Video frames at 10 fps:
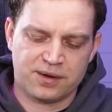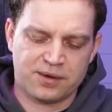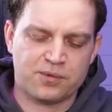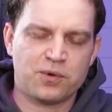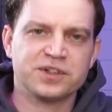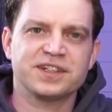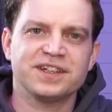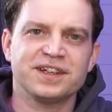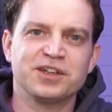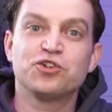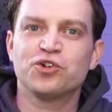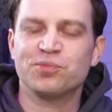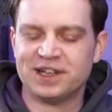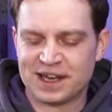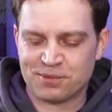what you
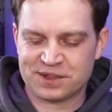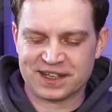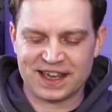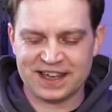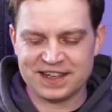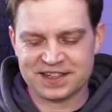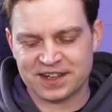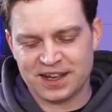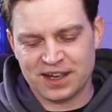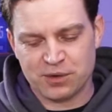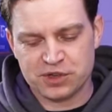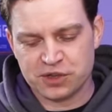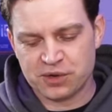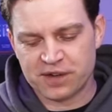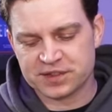normally get with a case. We
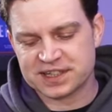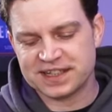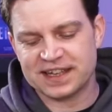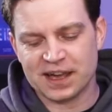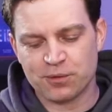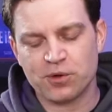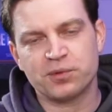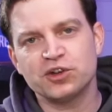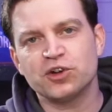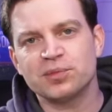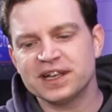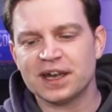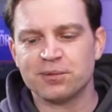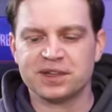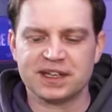do obviously get what we normally
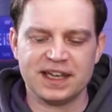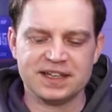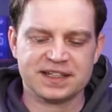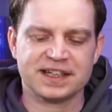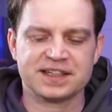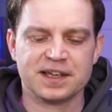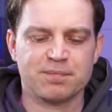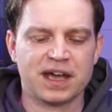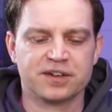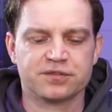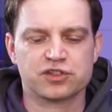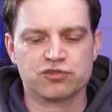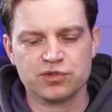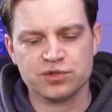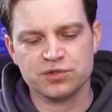get with a case, and that's a bag of
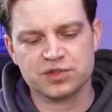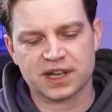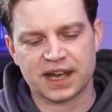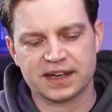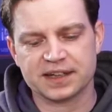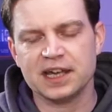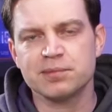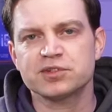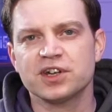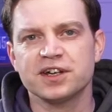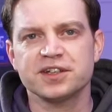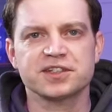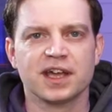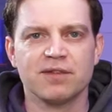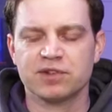screws and cable
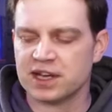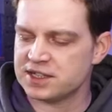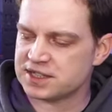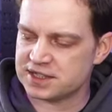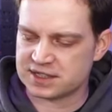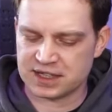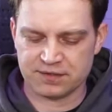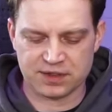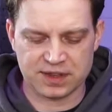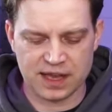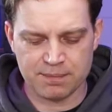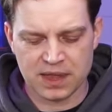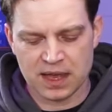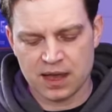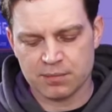ties. Every case tends to give you them,
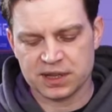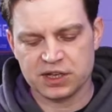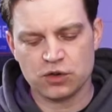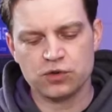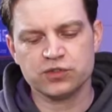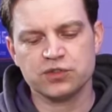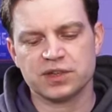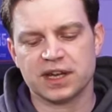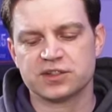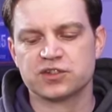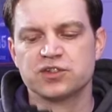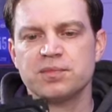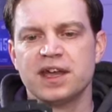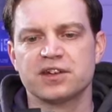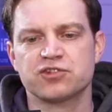but then you also get some
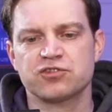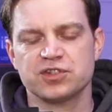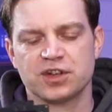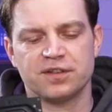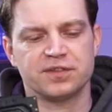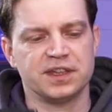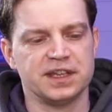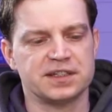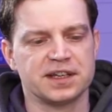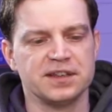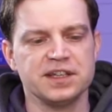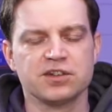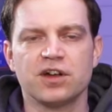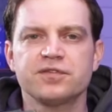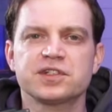extras of these. Now these
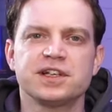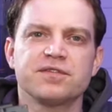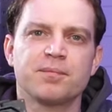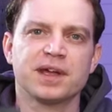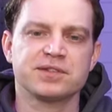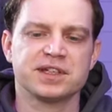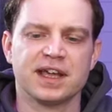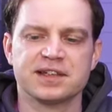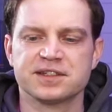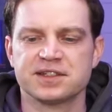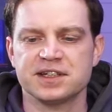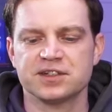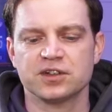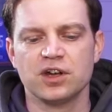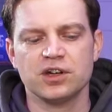are obviously for mounting SSDs
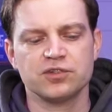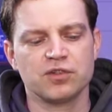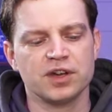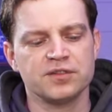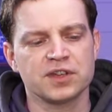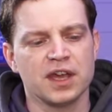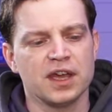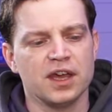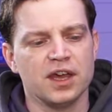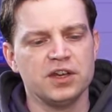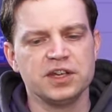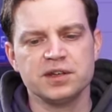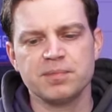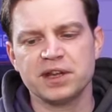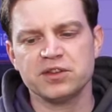and hard drives, and you
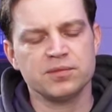can mount them